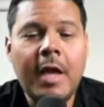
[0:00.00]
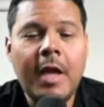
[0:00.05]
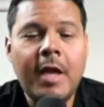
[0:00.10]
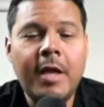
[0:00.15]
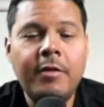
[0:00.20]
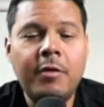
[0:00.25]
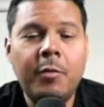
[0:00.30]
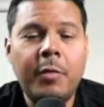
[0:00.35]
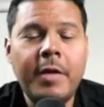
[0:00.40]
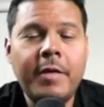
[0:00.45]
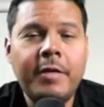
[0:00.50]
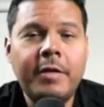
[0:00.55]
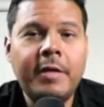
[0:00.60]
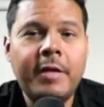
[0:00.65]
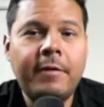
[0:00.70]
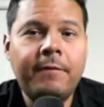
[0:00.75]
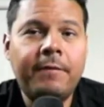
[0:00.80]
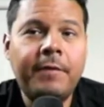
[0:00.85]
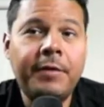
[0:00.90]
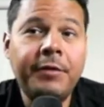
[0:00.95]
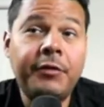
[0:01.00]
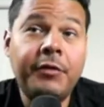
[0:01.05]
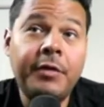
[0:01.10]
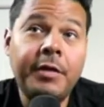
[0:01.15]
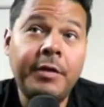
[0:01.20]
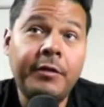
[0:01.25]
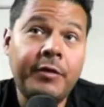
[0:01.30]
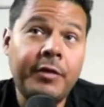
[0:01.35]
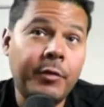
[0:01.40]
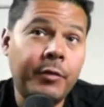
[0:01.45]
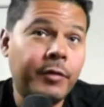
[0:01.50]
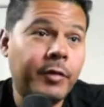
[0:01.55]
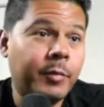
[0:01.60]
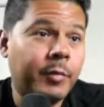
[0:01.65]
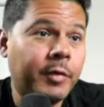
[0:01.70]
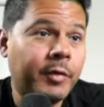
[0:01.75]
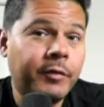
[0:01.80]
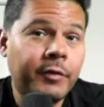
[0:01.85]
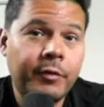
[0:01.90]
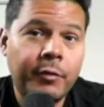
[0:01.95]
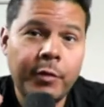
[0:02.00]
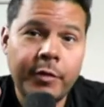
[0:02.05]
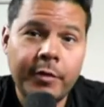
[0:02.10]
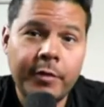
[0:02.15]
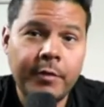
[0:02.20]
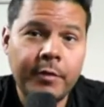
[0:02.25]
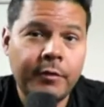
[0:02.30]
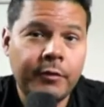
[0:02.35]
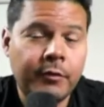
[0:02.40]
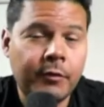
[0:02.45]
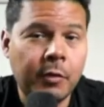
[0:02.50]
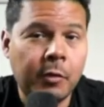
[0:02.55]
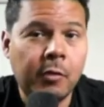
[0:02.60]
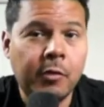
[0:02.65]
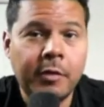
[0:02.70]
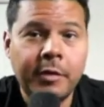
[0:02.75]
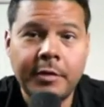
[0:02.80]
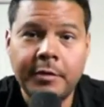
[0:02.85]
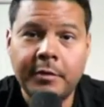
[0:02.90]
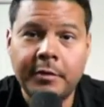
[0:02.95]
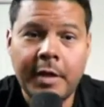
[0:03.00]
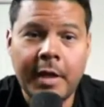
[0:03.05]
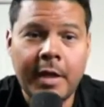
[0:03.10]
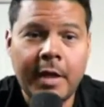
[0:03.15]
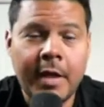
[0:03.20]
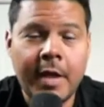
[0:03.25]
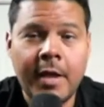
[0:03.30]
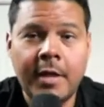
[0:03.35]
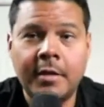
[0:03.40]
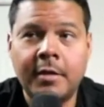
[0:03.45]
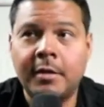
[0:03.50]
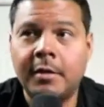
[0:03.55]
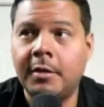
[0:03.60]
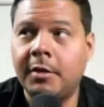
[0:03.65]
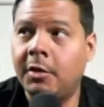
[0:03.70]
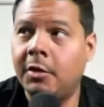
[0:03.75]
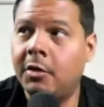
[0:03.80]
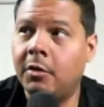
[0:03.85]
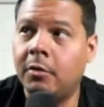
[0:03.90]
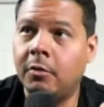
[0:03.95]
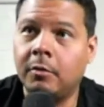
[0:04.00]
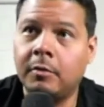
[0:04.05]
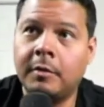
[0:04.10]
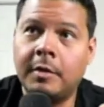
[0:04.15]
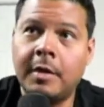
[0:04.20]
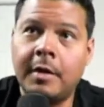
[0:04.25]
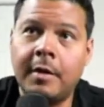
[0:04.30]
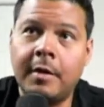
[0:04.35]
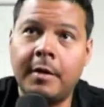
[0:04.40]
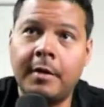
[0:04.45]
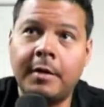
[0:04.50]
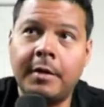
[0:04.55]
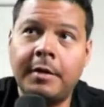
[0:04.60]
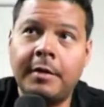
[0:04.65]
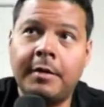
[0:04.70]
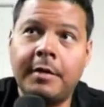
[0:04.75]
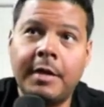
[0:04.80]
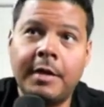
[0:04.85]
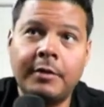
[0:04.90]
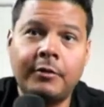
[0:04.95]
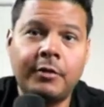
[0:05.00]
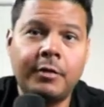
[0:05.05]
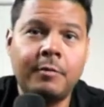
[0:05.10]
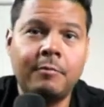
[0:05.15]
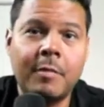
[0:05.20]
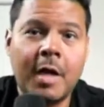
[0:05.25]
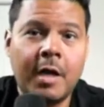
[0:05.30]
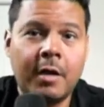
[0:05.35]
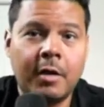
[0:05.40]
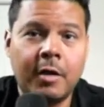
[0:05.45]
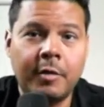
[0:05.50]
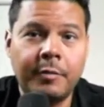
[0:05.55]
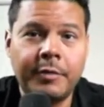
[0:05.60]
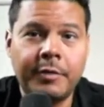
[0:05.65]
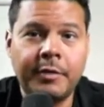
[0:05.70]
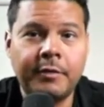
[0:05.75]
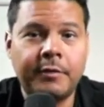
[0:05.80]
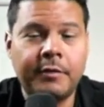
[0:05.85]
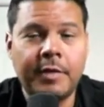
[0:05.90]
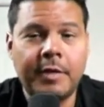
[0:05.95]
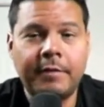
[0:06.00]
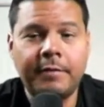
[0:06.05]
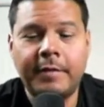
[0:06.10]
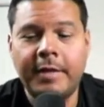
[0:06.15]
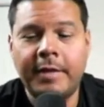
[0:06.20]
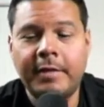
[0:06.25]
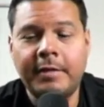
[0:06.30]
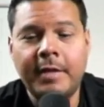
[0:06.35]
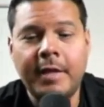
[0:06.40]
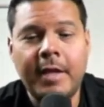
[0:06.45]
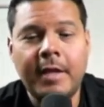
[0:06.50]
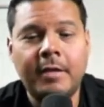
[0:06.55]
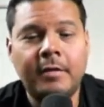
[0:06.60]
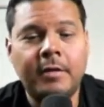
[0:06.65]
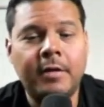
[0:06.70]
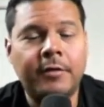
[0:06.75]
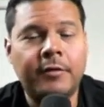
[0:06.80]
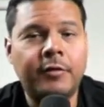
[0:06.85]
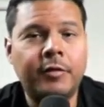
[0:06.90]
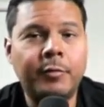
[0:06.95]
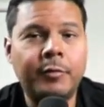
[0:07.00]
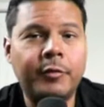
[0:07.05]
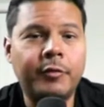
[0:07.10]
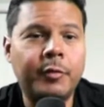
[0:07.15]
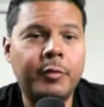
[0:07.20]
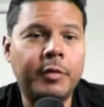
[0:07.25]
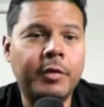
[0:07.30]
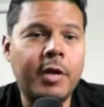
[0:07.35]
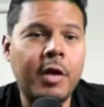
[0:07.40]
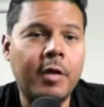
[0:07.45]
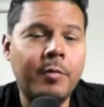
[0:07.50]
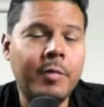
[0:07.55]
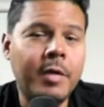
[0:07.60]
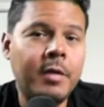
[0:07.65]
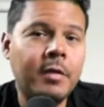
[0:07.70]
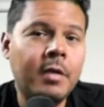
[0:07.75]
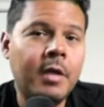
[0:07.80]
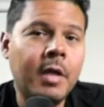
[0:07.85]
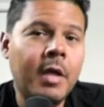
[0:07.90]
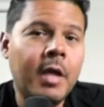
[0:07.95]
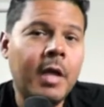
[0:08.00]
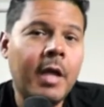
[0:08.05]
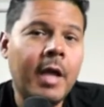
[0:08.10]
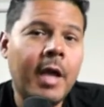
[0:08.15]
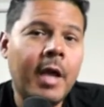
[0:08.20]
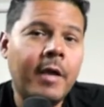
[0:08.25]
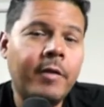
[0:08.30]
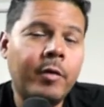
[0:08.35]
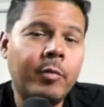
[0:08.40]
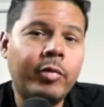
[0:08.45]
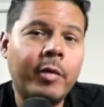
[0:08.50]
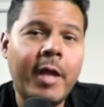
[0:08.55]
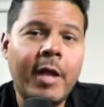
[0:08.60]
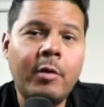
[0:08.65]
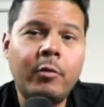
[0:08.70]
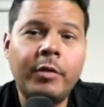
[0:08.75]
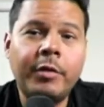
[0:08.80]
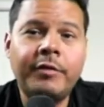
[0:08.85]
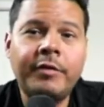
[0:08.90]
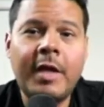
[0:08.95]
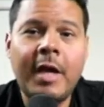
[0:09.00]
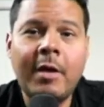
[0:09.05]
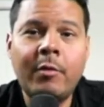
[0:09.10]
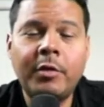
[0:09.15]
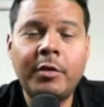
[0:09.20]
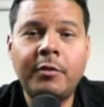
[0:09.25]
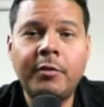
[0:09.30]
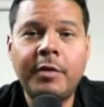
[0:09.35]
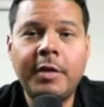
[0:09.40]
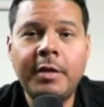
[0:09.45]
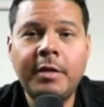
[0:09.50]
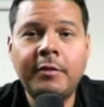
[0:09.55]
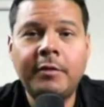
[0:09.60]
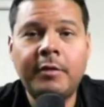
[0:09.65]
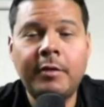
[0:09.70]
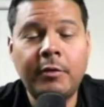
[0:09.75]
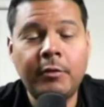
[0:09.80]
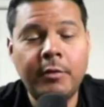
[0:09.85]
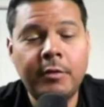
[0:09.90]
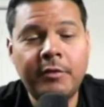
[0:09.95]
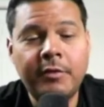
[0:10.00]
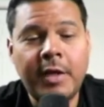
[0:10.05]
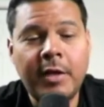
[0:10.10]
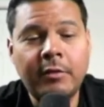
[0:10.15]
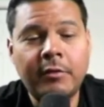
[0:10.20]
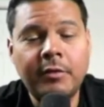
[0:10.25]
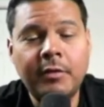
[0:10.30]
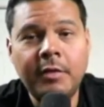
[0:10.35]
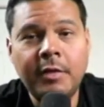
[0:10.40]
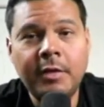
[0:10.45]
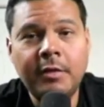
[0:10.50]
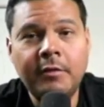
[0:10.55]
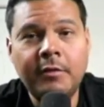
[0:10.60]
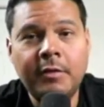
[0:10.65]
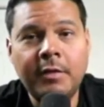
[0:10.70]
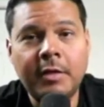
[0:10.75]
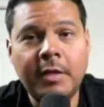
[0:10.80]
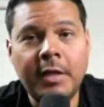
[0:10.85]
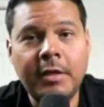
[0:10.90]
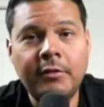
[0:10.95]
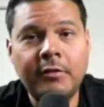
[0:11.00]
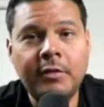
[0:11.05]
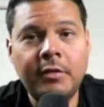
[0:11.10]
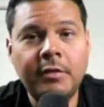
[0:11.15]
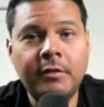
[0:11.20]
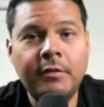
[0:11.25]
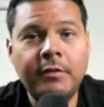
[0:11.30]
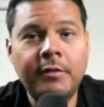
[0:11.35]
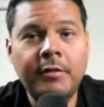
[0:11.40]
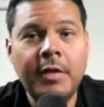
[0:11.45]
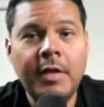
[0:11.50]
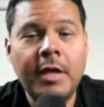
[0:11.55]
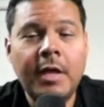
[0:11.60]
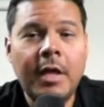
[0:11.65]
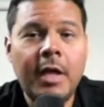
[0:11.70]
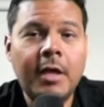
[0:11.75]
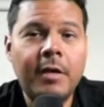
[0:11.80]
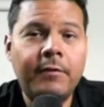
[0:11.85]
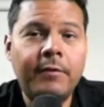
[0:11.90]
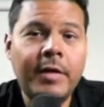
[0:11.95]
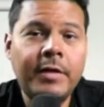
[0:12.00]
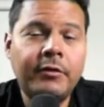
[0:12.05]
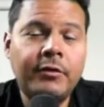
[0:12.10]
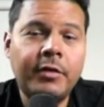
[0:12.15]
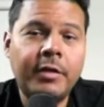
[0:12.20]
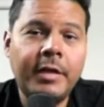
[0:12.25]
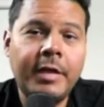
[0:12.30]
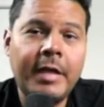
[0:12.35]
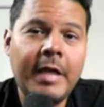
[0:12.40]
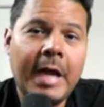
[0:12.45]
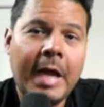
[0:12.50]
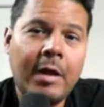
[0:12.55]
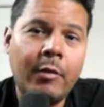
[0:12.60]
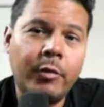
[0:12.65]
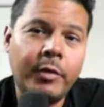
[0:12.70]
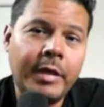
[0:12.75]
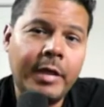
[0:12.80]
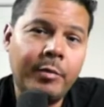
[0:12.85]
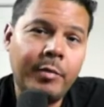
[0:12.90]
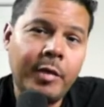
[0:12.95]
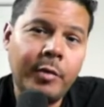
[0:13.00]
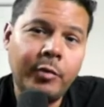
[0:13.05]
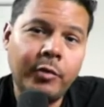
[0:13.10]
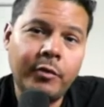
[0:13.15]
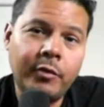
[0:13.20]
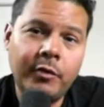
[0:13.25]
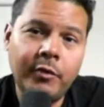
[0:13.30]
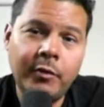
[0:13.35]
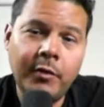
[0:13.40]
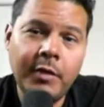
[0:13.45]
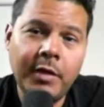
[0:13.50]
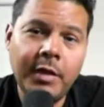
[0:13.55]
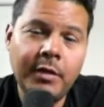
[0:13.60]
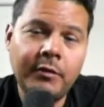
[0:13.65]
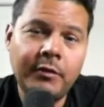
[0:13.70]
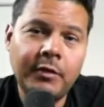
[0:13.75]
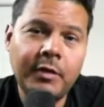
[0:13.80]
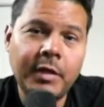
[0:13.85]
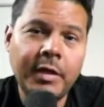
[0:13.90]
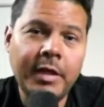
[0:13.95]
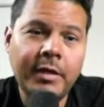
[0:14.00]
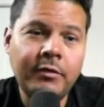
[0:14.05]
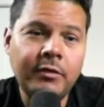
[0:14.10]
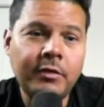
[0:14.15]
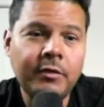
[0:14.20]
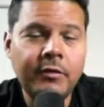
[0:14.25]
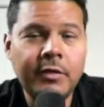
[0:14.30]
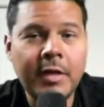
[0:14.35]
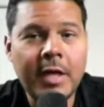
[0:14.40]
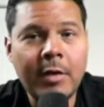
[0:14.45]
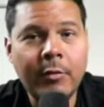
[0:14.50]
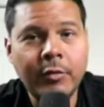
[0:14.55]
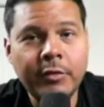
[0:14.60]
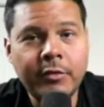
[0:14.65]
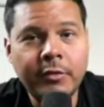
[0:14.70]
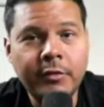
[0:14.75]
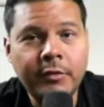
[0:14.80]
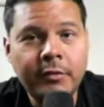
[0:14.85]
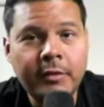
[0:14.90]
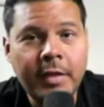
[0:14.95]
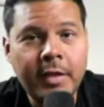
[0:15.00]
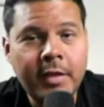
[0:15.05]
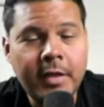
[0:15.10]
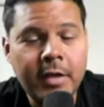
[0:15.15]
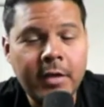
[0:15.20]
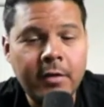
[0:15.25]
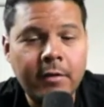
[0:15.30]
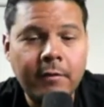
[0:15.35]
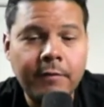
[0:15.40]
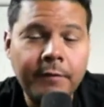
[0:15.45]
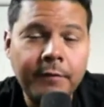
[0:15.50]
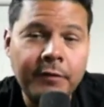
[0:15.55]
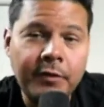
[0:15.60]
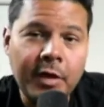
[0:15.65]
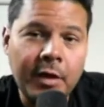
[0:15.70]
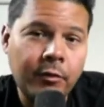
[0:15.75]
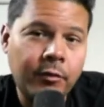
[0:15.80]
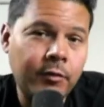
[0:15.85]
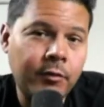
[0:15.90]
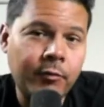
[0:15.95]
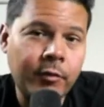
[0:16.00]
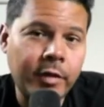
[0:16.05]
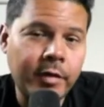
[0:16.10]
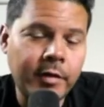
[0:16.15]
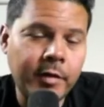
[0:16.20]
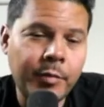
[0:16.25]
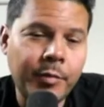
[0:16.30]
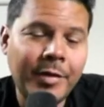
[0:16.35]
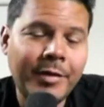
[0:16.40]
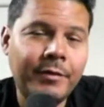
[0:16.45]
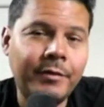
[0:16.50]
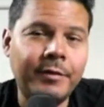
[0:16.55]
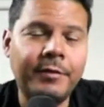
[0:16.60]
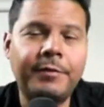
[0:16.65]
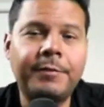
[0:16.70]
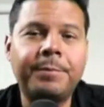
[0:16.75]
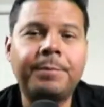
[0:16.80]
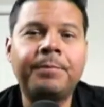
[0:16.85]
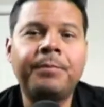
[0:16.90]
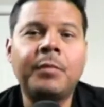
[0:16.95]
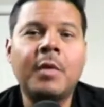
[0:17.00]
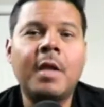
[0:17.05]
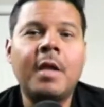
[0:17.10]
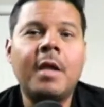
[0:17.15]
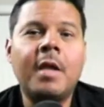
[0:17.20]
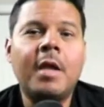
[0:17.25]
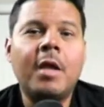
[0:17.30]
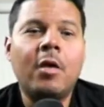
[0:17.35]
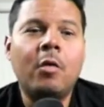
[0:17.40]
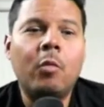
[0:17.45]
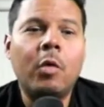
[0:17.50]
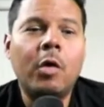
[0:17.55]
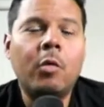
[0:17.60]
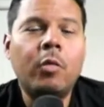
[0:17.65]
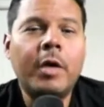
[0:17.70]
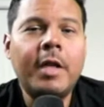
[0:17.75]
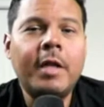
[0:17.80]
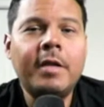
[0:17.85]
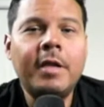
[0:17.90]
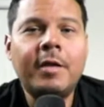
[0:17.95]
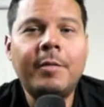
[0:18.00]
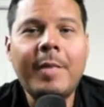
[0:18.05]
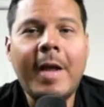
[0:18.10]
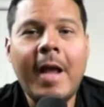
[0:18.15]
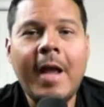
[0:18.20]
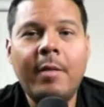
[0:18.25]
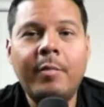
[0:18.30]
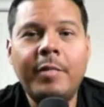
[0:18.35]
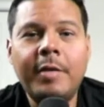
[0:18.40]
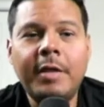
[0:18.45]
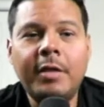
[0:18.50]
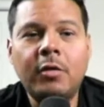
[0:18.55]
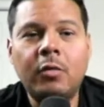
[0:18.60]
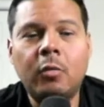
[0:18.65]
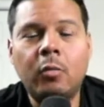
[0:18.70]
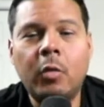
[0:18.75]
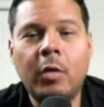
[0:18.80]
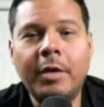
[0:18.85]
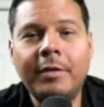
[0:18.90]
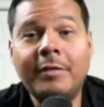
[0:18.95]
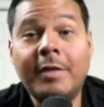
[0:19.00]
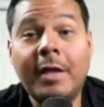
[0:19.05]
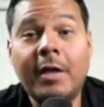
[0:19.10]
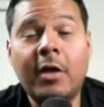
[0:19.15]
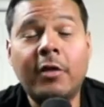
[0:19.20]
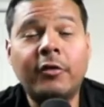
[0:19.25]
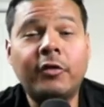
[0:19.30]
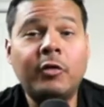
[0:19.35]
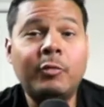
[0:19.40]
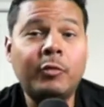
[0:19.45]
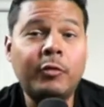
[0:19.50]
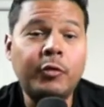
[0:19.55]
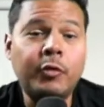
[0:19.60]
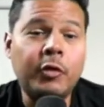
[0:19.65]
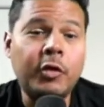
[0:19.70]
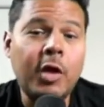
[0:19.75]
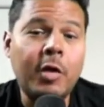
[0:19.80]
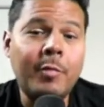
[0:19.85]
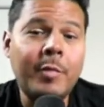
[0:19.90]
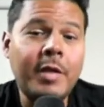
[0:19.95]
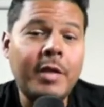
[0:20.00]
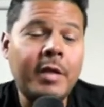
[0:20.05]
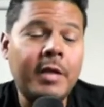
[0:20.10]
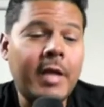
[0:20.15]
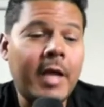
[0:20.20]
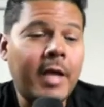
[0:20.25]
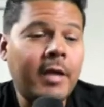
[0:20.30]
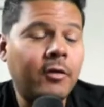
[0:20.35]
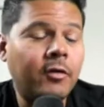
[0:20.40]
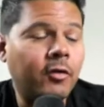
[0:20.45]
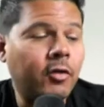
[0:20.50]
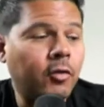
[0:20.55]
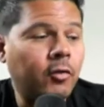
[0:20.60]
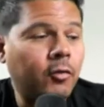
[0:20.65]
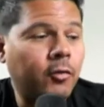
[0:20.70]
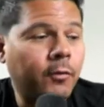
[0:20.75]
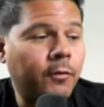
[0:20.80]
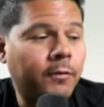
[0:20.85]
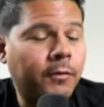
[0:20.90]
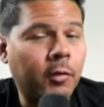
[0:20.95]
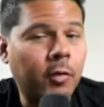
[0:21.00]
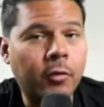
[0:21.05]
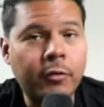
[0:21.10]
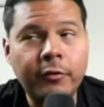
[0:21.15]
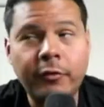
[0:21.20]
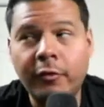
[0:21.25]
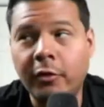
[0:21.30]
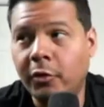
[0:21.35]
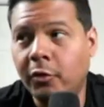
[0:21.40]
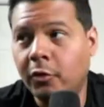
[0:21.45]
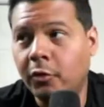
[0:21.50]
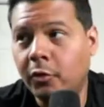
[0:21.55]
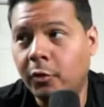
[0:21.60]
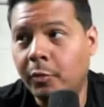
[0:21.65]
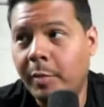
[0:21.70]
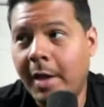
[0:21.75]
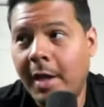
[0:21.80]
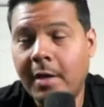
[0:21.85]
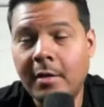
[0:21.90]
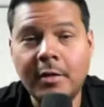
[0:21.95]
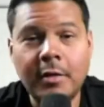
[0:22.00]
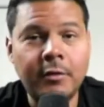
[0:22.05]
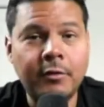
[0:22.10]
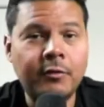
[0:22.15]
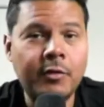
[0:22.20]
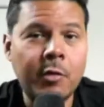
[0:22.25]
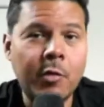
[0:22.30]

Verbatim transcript: And the way that that functioned is there was a business with a store and, and you know, uh, kitchen mock-ups and stuff like that and customers would come in and the plan was that i would do the do the sales and the installations and eventually i would get people to do the installations and i would just take care of sales and running the business well, what ended up happening was that customers would come in and, hey, do you do floors? Do you do painting?